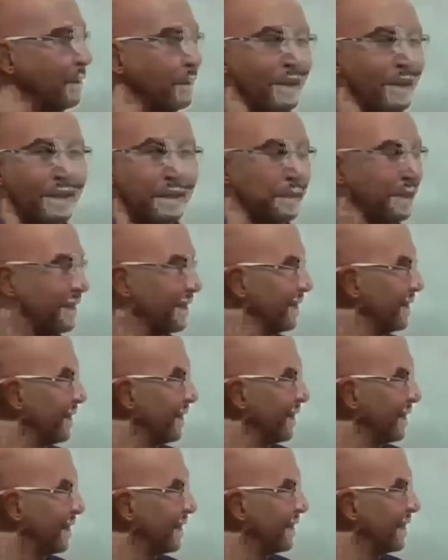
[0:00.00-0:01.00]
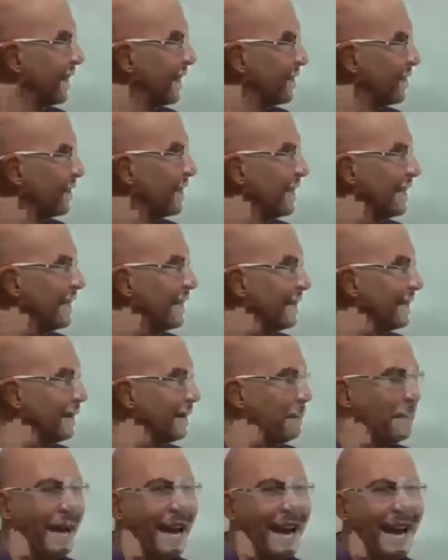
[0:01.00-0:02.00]
because this is actually in the
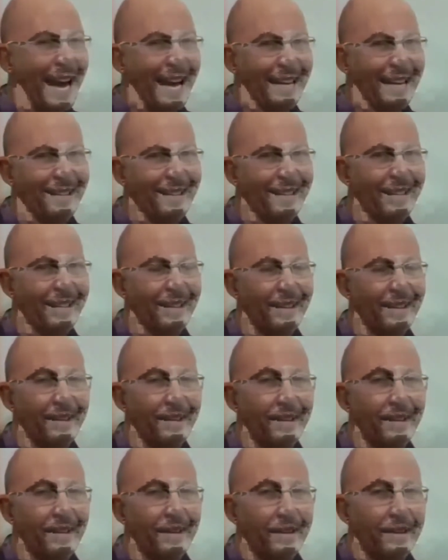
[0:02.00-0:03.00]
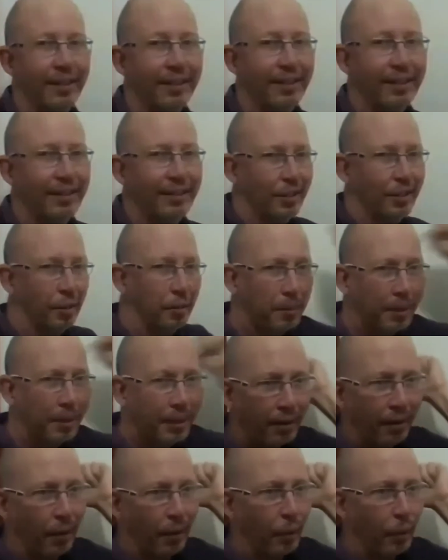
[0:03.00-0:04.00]
past. It should be
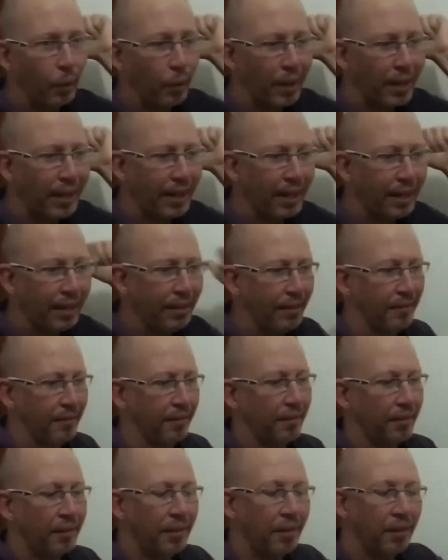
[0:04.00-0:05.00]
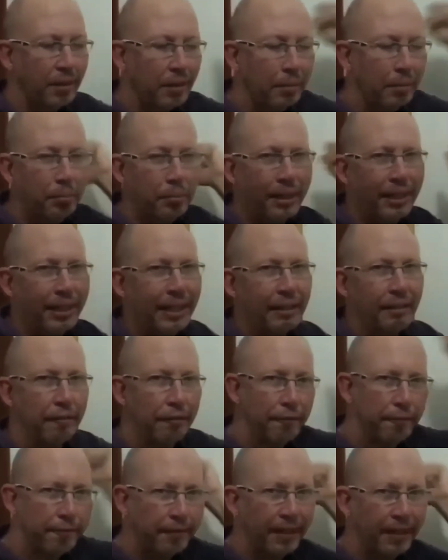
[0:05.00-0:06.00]
already completed,
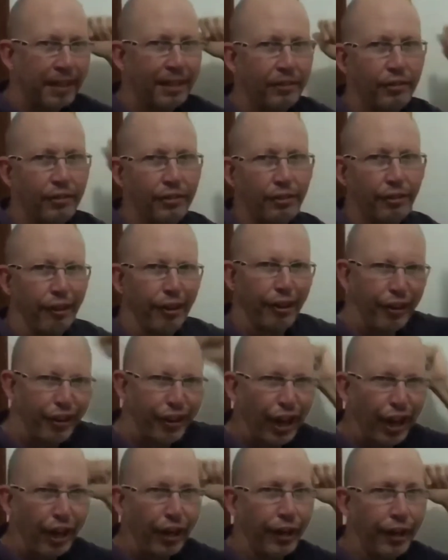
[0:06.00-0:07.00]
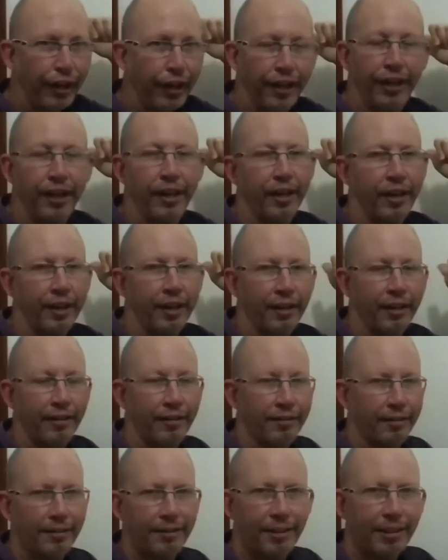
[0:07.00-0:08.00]
finished, done.
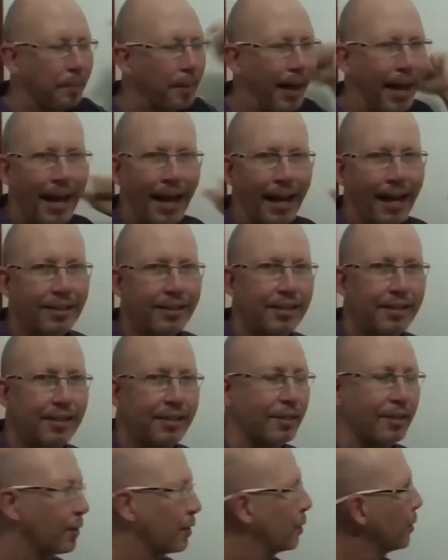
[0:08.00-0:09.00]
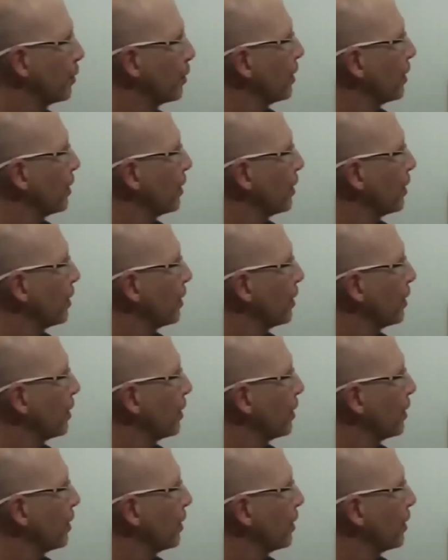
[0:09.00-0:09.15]
It's in the past. So you're not